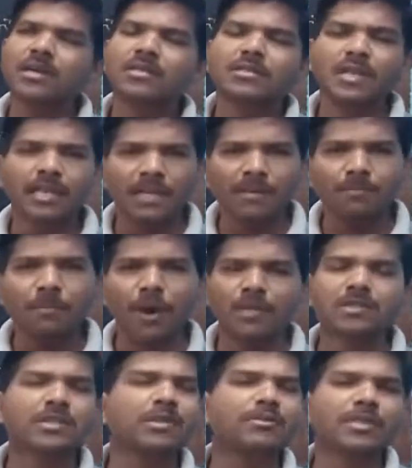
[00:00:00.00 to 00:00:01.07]
Certain
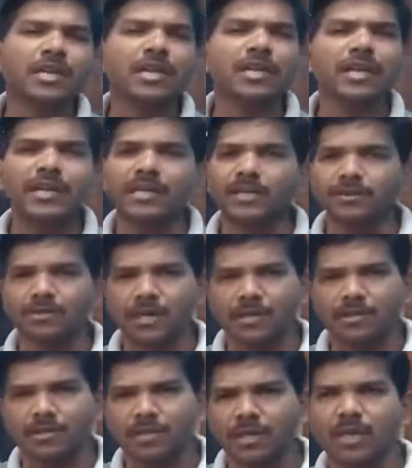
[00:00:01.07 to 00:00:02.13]
positives, certain negatives
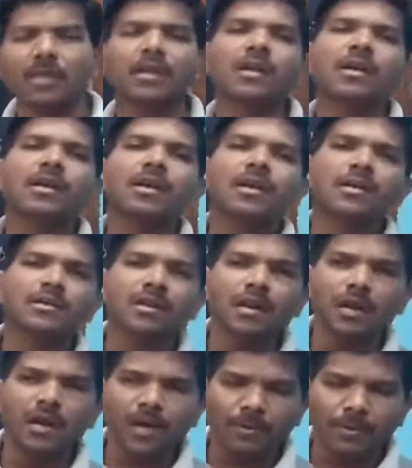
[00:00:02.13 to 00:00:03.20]
also there,
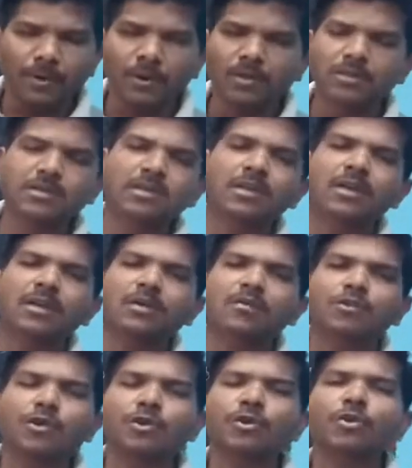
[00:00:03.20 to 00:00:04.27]
because
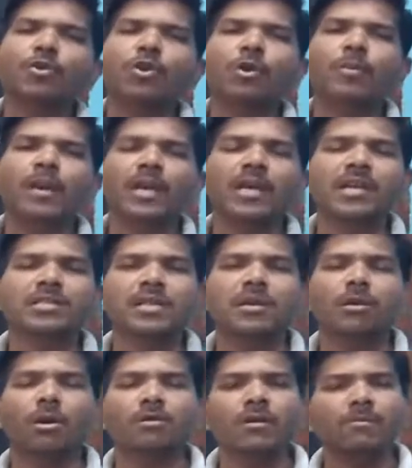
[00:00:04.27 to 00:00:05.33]
due to
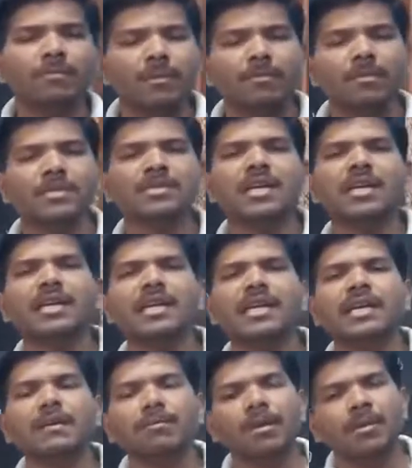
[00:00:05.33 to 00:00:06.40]
globalization, lot of members they are
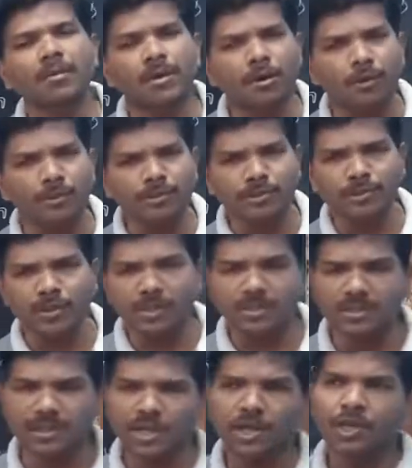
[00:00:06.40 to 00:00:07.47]
getting employment
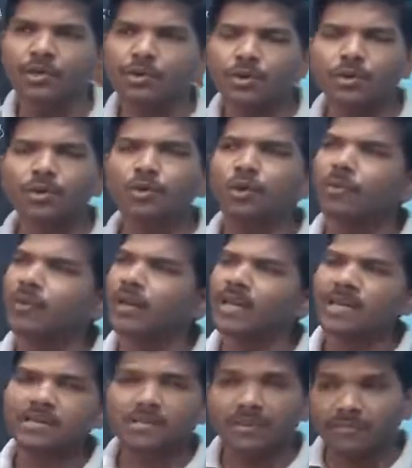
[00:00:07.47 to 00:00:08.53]
opportunities. Due to
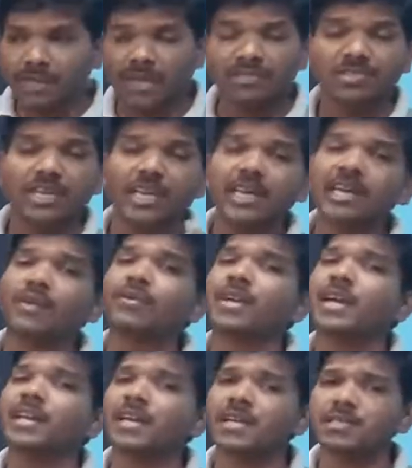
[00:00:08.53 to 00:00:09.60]
globalization, we are sharing our
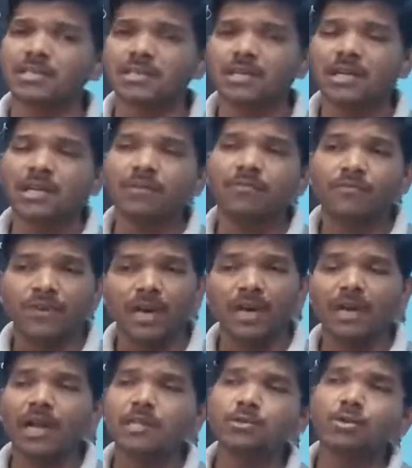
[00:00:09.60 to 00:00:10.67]
ideas. We
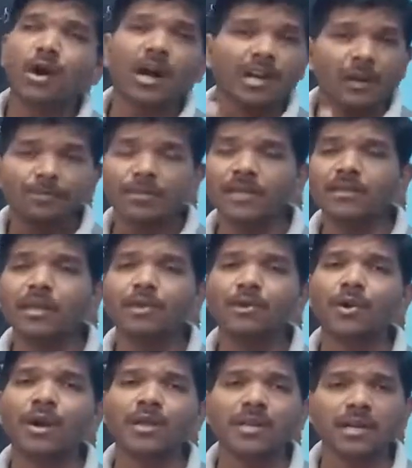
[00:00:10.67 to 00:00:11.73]
are also adapting the
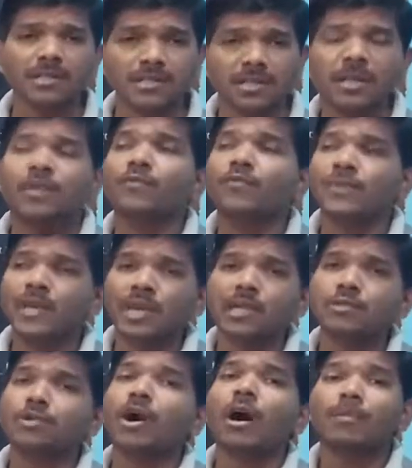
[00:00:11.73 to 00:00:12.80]
new ideas. We are
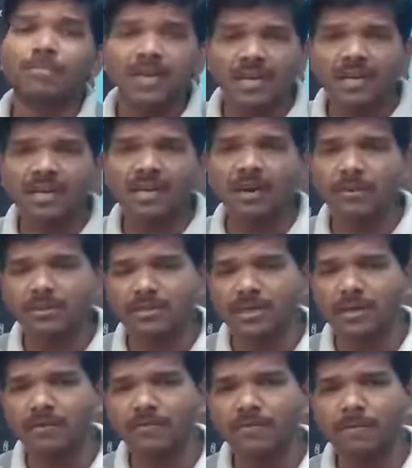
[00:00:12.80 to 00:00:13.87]
also updating
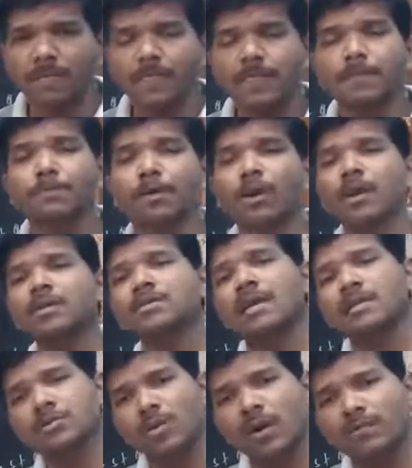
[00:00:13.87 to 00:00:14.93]
ourselves. The products
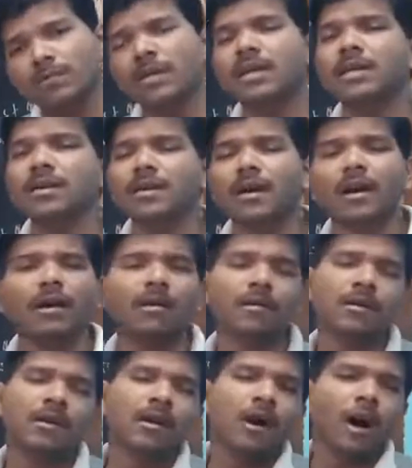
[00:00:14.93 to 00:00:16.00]
also updating.
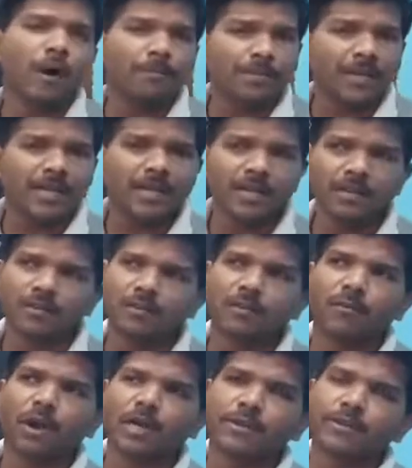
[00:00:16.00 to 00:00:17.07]
The
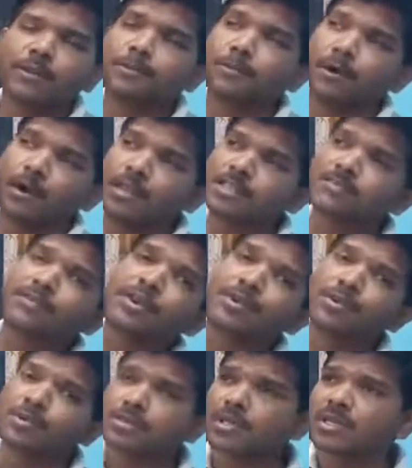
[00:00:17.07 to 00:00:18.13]
whatever the products we
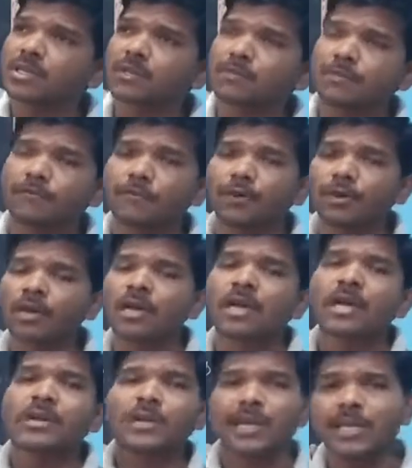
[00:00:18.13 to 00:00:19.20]
used in the
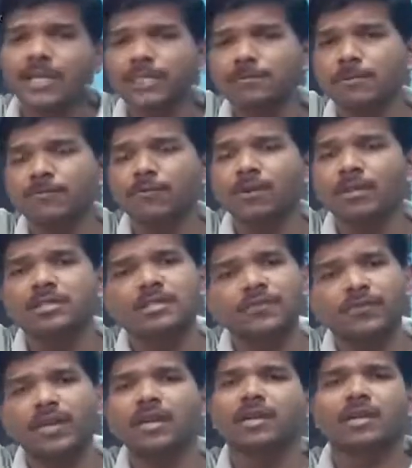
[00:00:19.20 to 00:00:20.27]
before 10 years before is
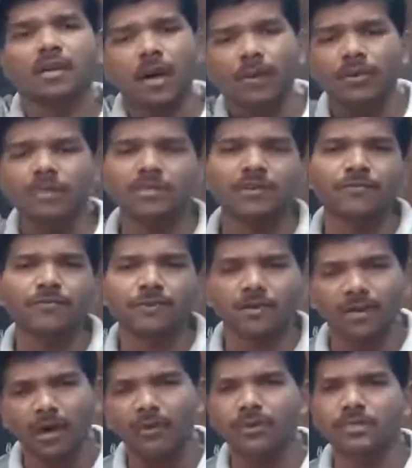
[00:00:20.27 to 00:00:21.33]
different. Now is different.
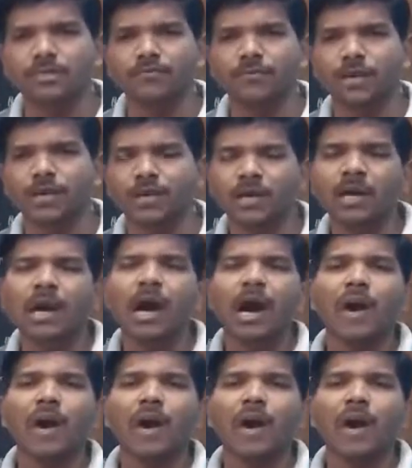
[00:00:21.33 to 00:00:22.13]
Now is different.